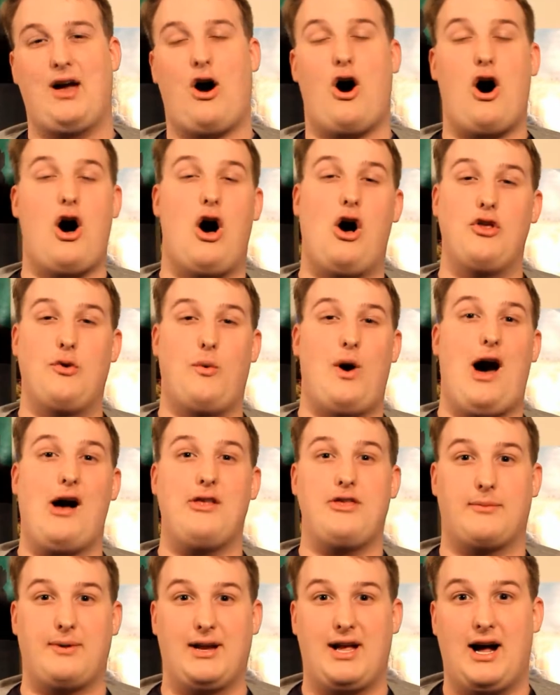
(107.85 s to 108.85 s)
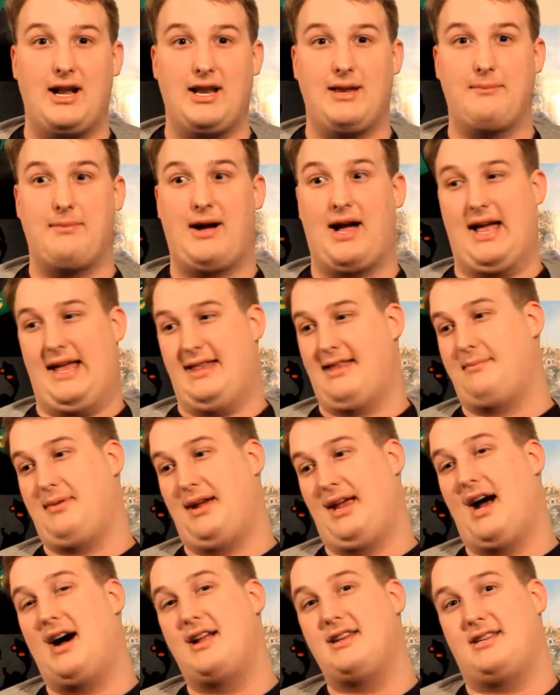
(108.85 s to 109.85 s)
All the while they're being
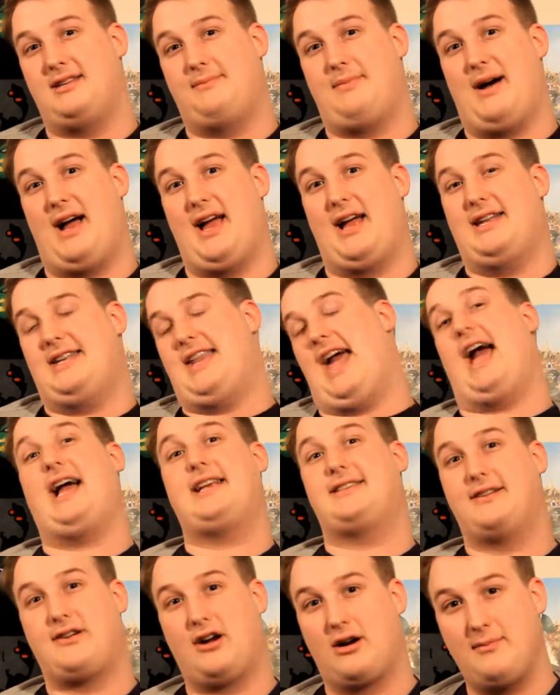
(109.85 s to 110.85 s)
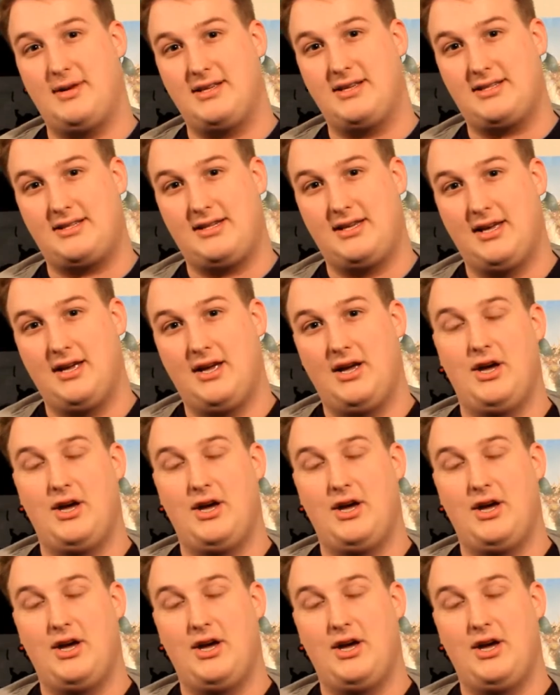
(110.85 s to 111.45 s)
hunted by a taxidermist